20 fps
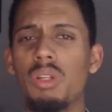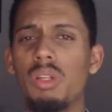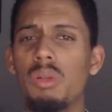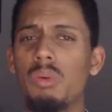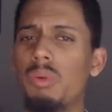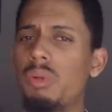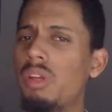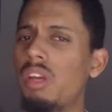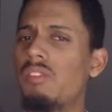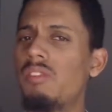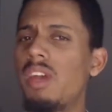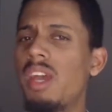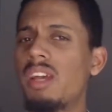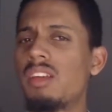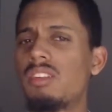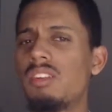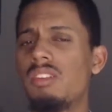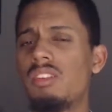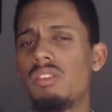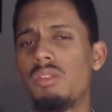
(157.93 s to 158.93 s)
when you have
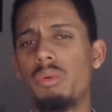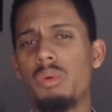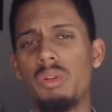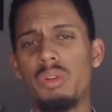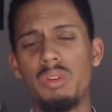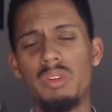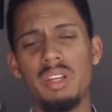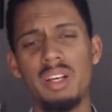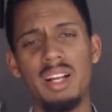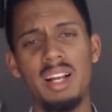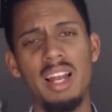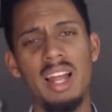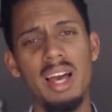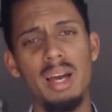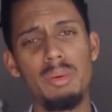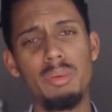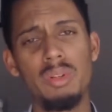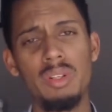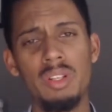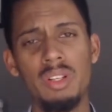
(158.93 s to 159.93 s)
access to it on the
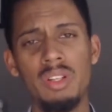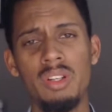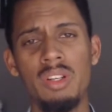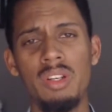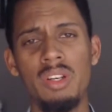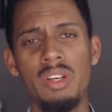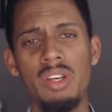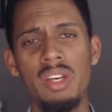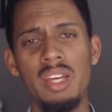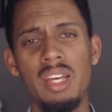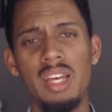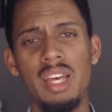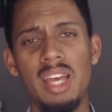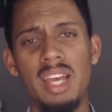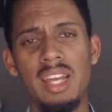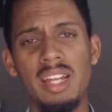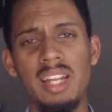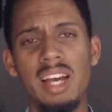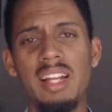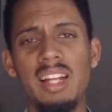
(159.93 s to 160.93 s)
cloud,
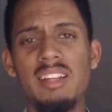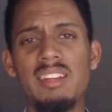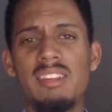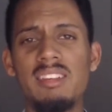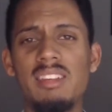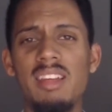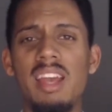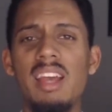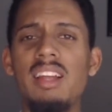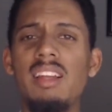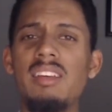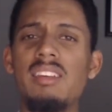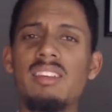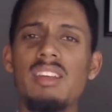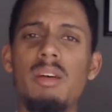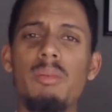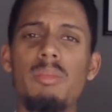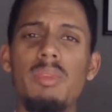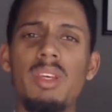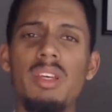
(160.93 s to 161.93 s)
and understanding
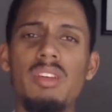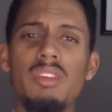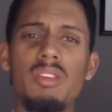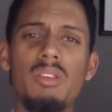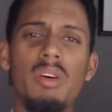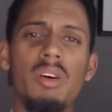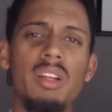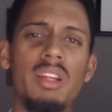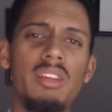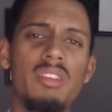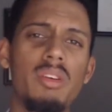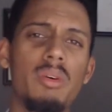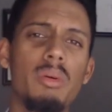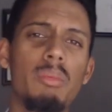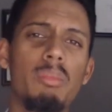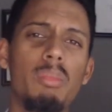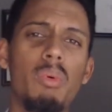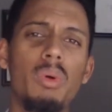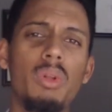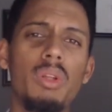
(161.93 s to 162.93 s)
something is not so
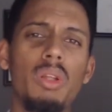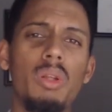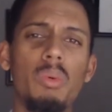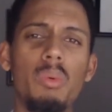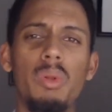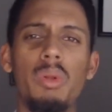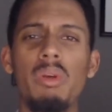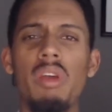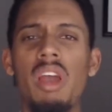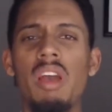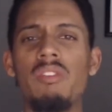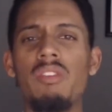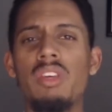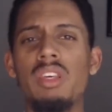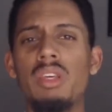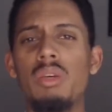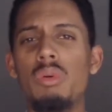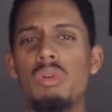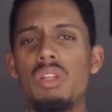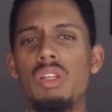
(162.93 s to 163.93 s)
important when you have a
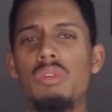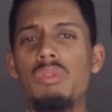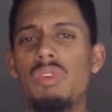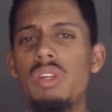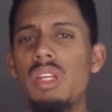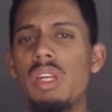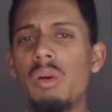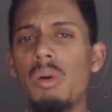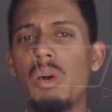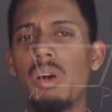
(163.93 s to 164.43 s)
YouTube video on